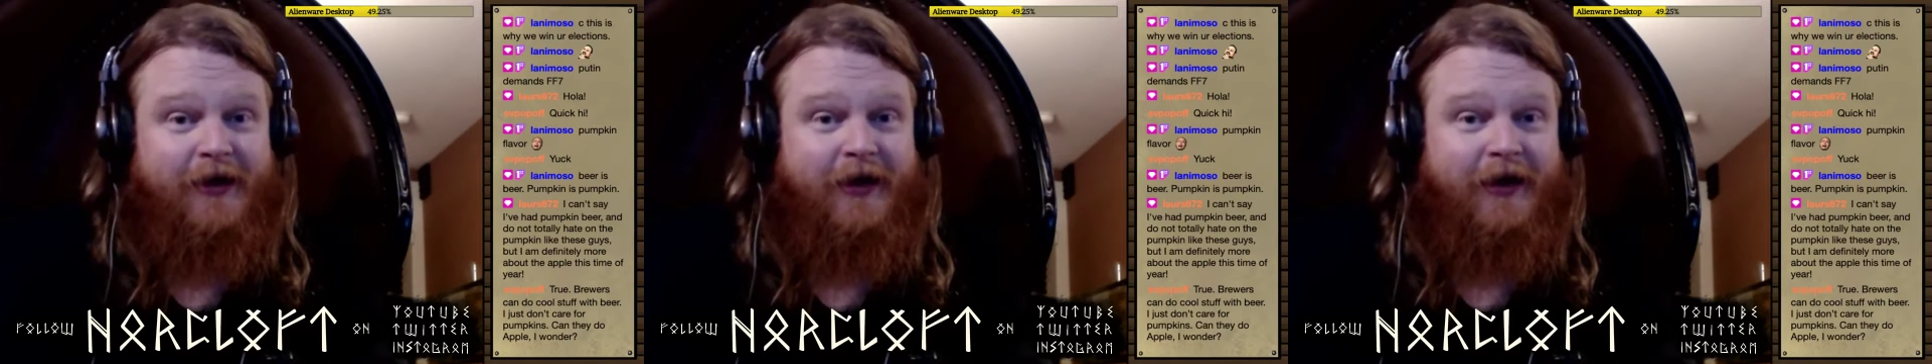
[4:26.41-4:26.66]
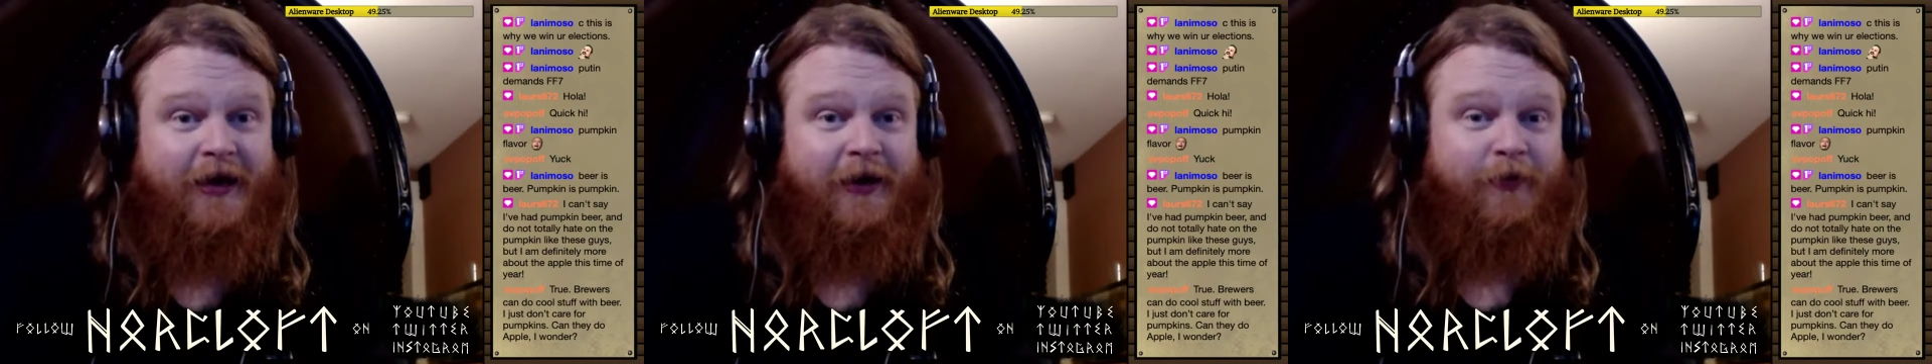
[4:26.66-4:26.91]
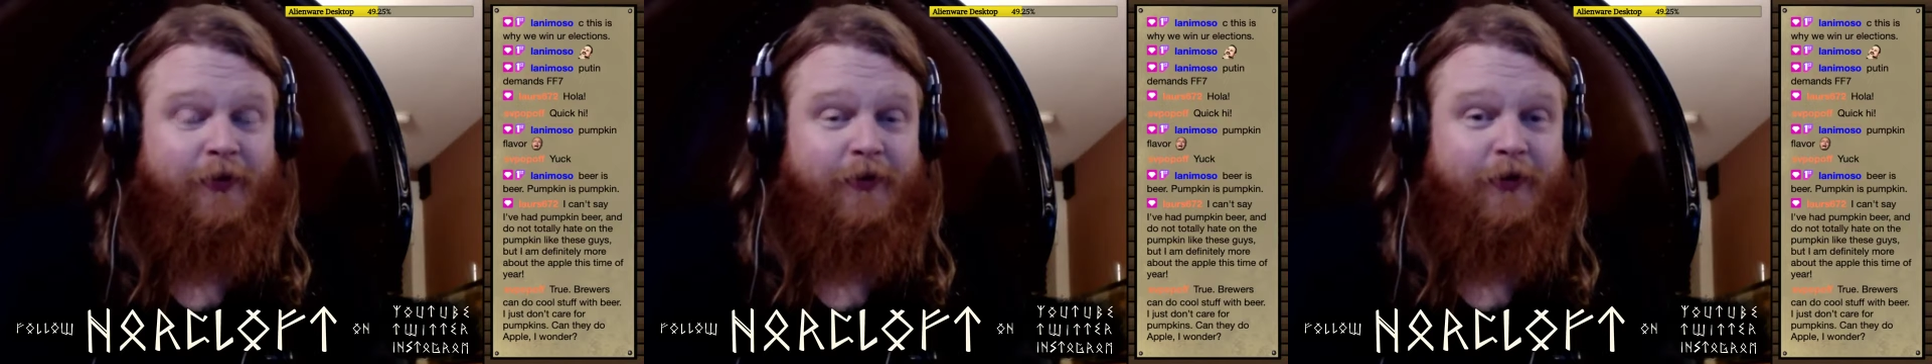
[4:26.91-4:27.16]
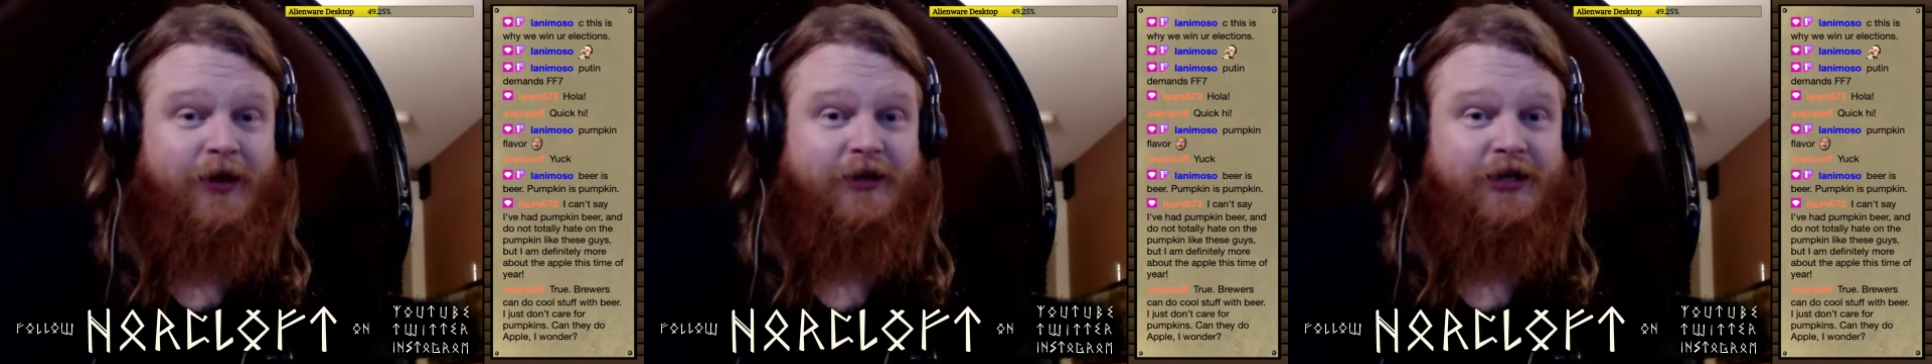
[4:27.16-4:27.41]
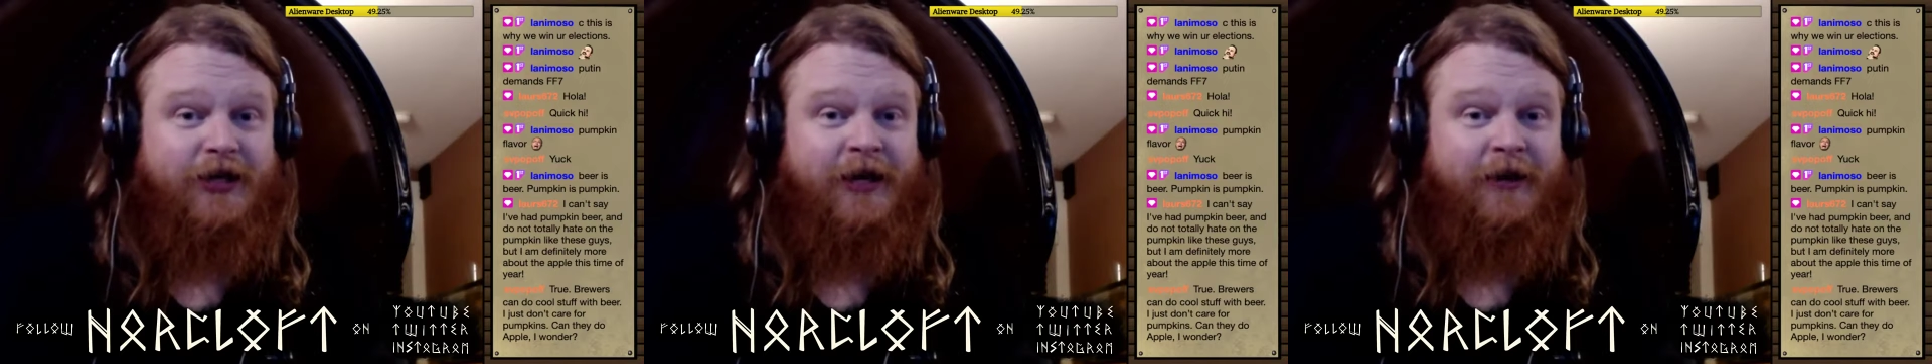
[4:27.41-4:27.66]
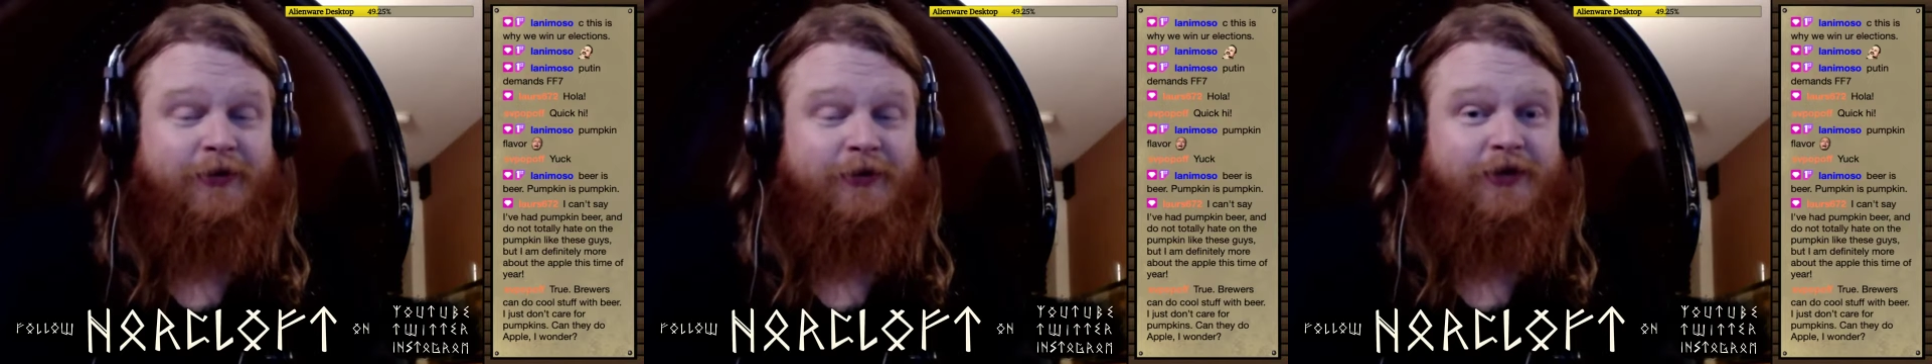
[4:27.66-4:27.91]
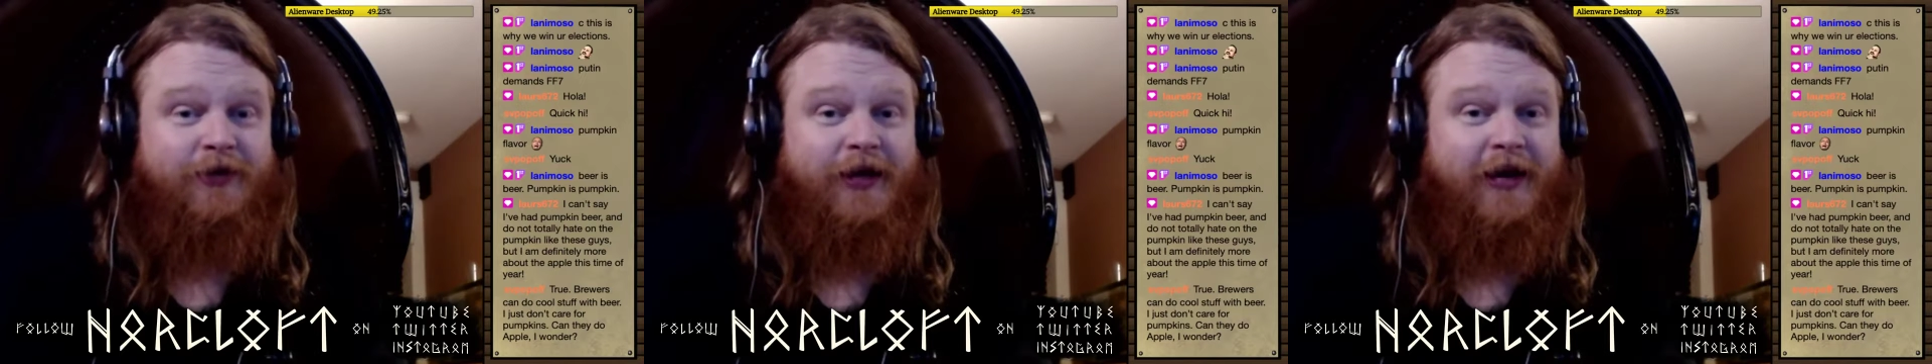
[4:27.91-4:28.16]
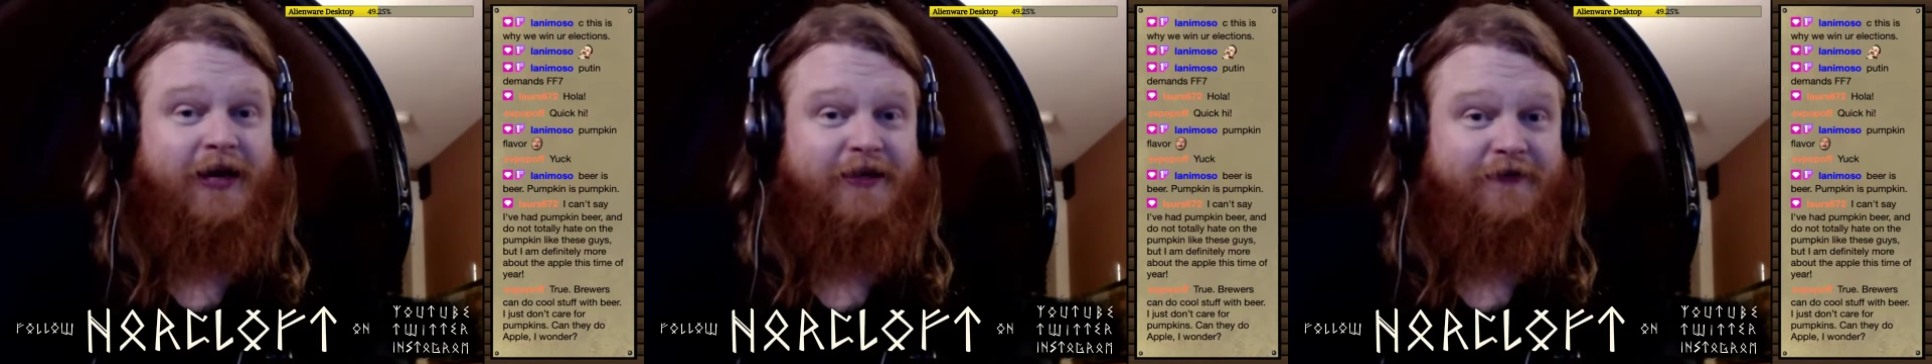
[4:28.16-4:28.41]
and we watched an episode of
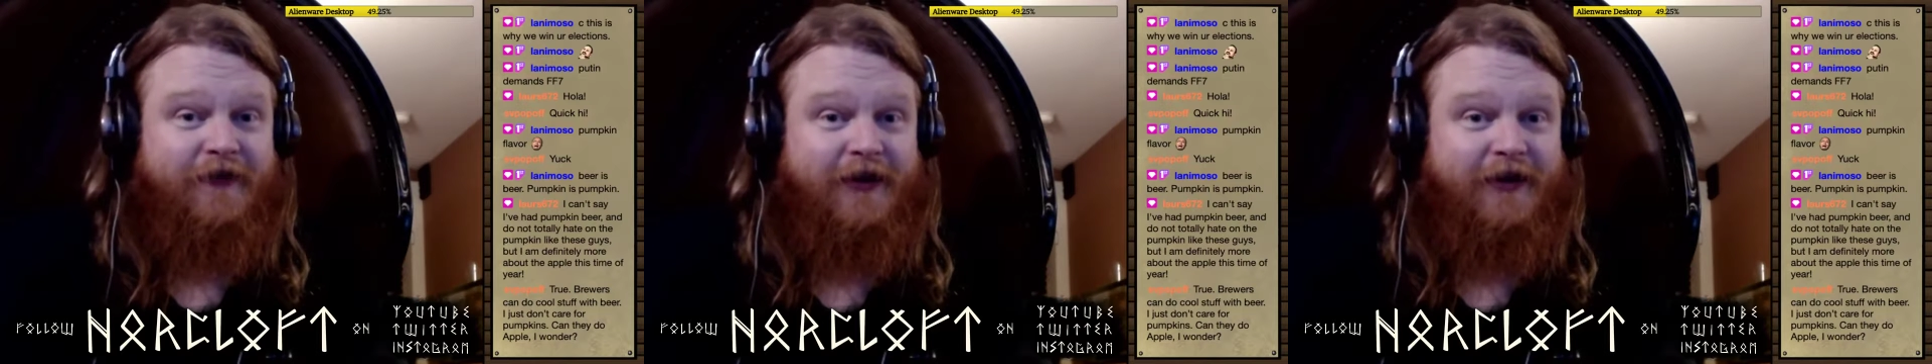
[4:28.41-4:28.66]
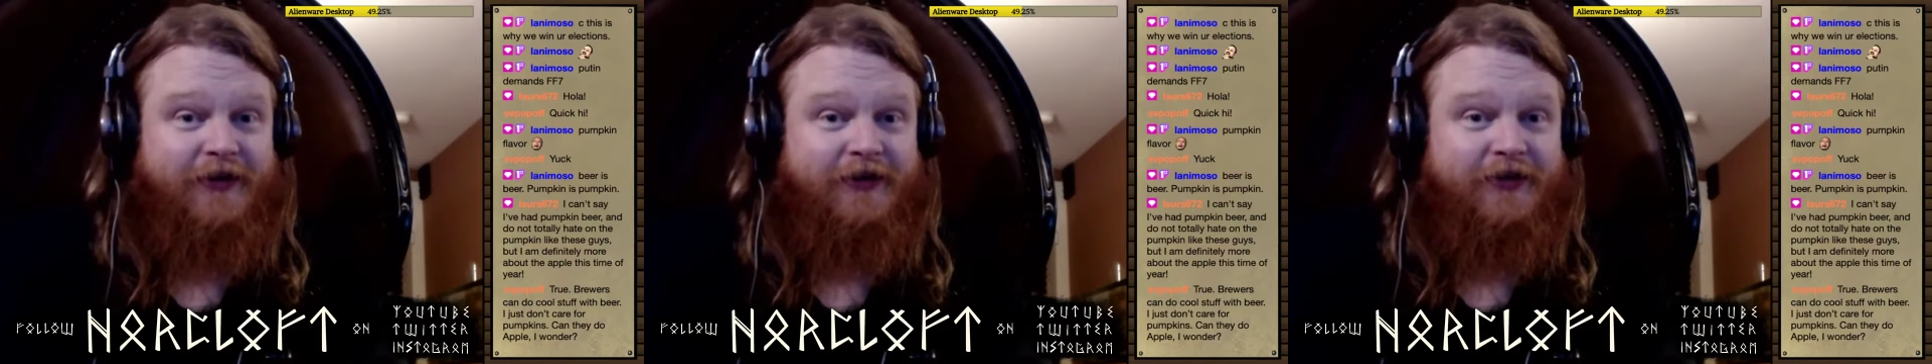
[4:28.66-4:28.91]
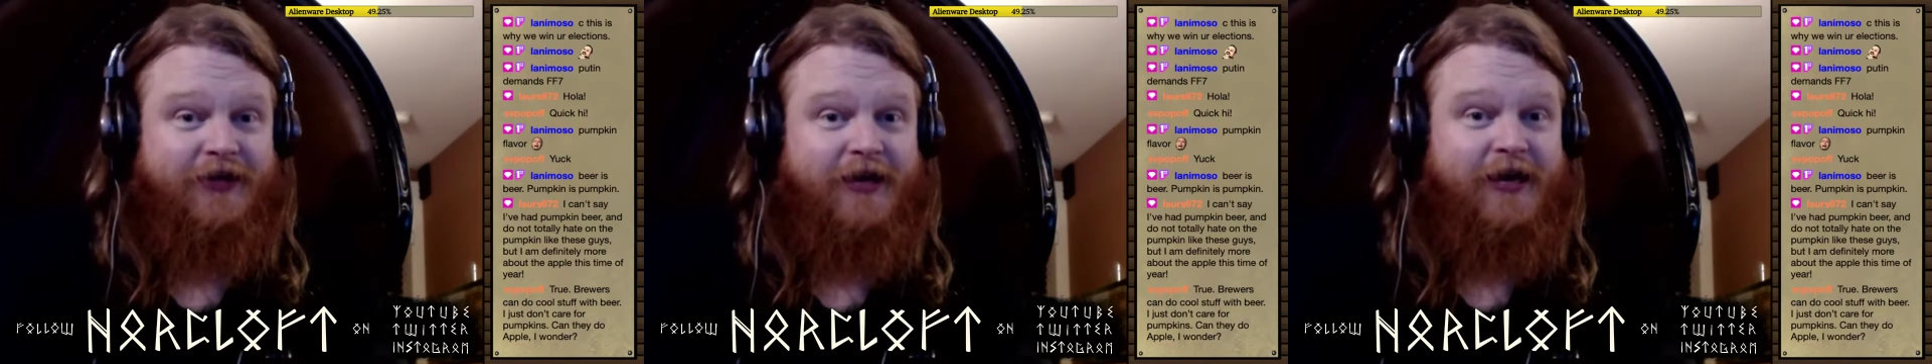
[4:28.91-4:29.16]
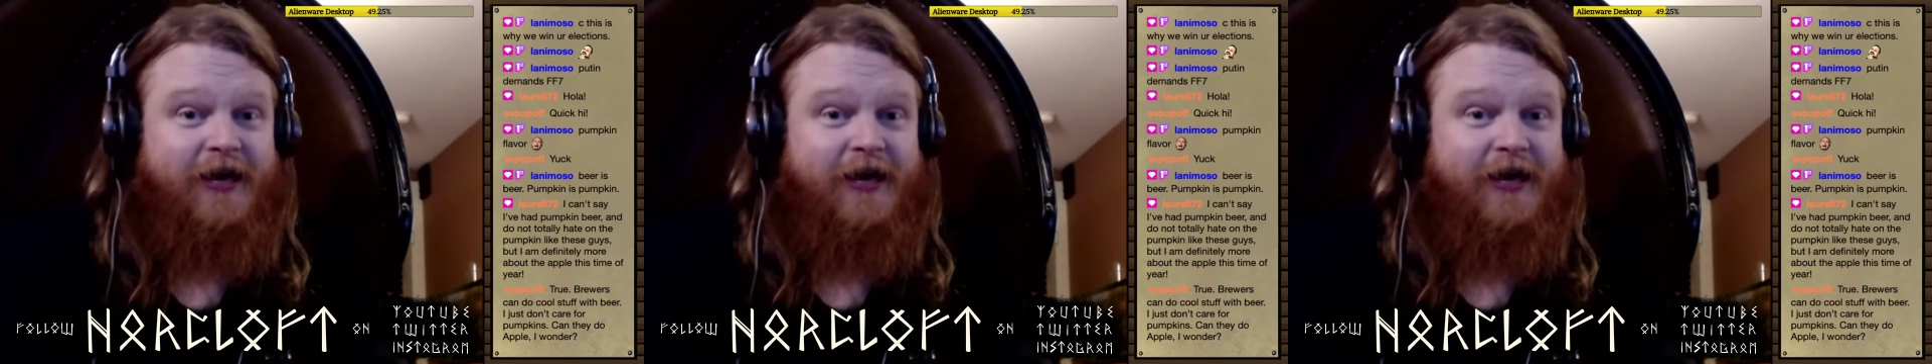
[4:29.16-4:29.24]
The X-Files,